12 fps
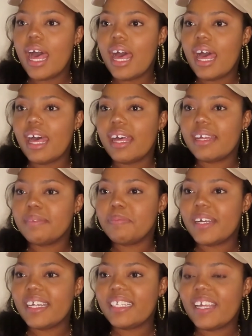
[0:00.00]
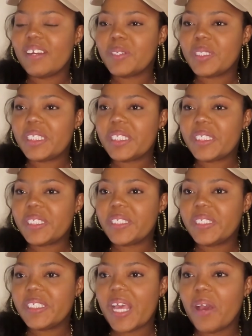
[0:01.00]
But that wasn't
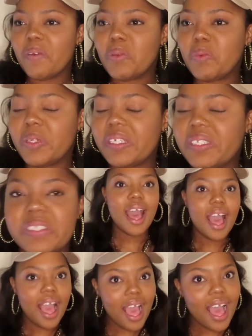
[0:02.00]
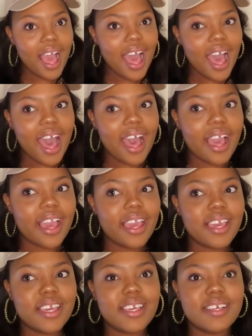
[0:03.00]
how it went.
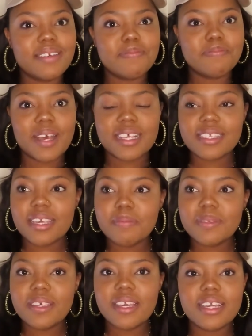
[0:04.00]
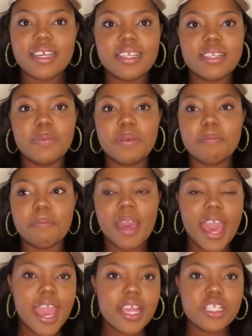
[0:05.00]
I accepted, we
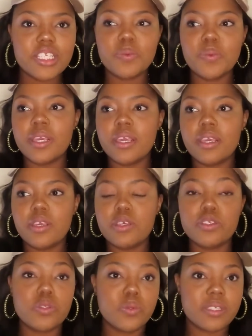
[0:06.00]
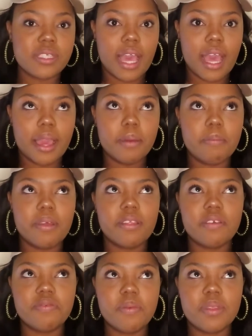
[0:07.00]
matched, we used to Skype, and
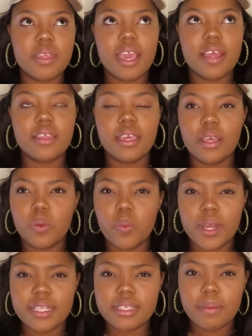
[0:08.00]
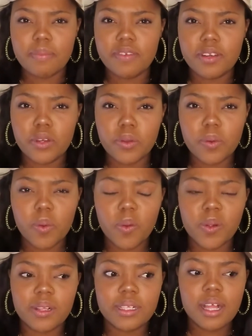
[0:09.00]
then from there, I think WhatsApp video
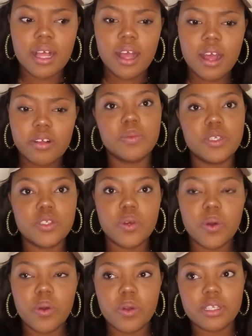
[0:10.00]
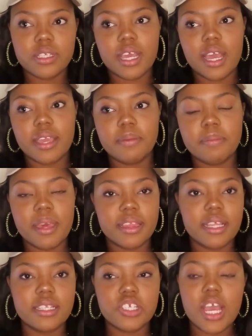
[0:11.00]
call. And this whole I
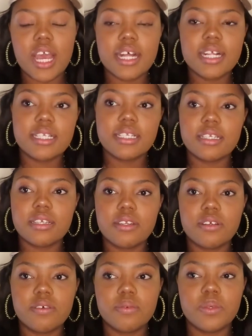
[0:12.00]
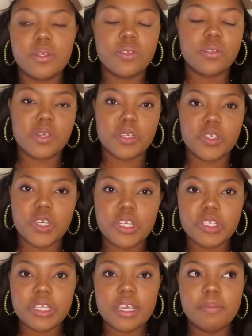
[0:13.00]
met the child, you know, we used to
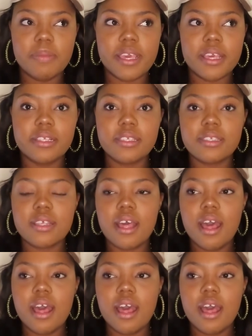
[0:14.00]
exchange emails.